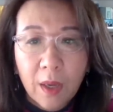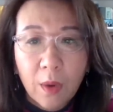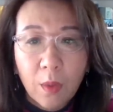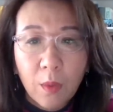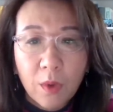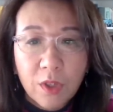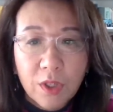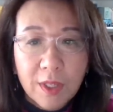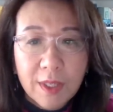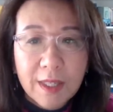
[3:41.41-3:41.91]

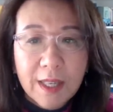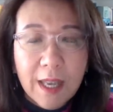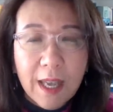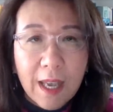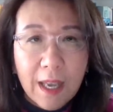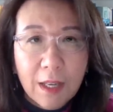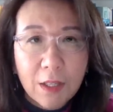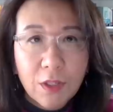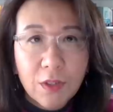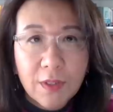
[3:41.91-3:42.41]
which is the
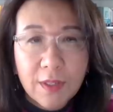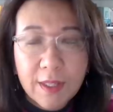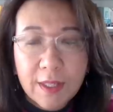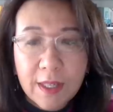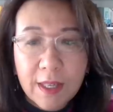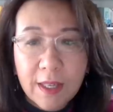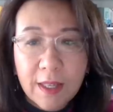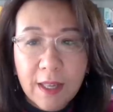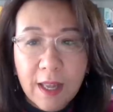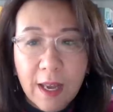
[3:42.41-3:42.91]

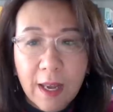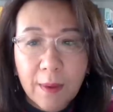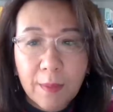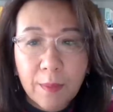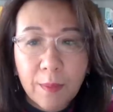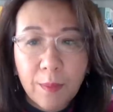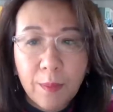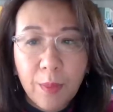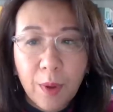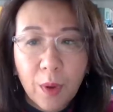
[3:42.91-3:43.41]
agency that
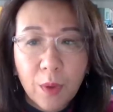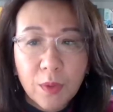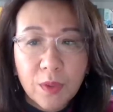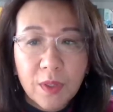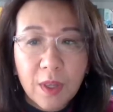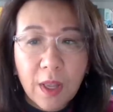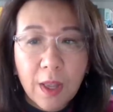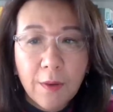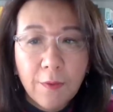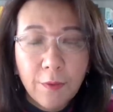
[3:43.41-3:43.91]

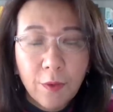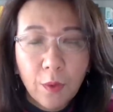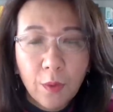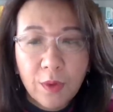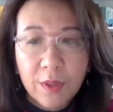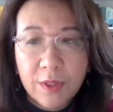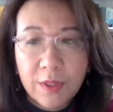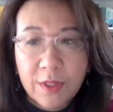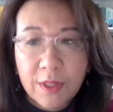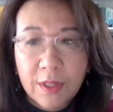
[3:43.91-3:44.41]
builds
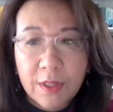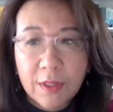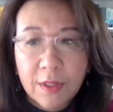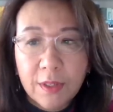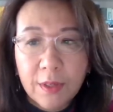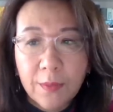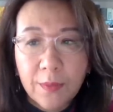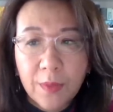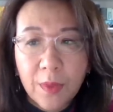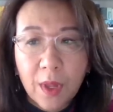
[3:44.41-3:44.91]

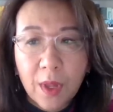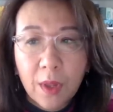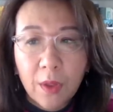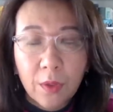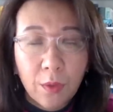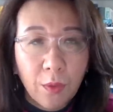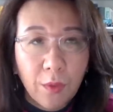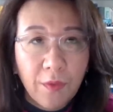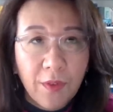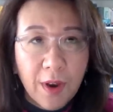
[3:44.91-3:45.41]
influences
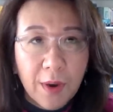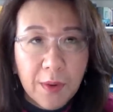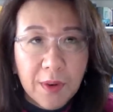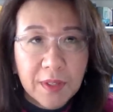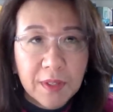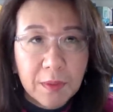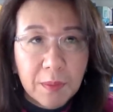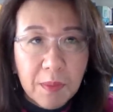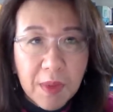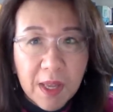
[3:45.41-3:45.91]
through
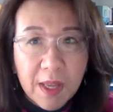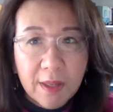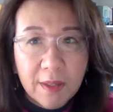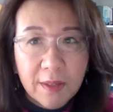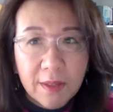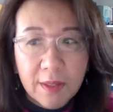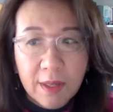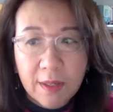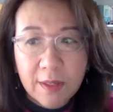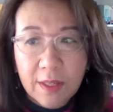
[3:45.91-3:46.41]
various
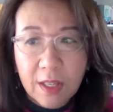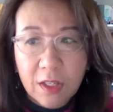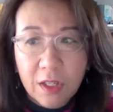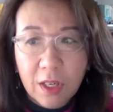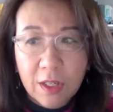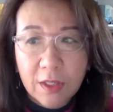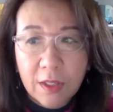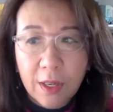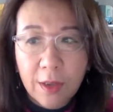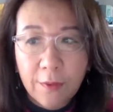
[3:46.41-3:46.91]
means, such
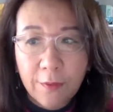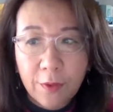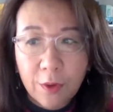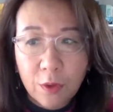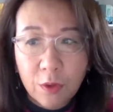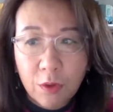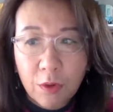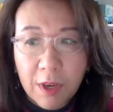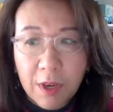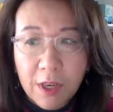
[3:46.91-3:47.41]
as
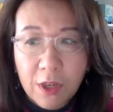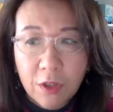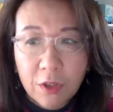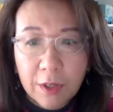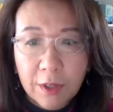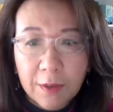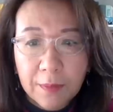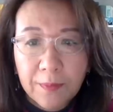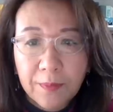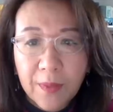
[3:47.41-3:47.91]

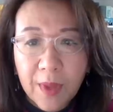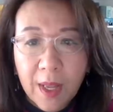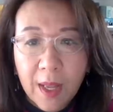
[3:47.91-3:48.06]
infiltration.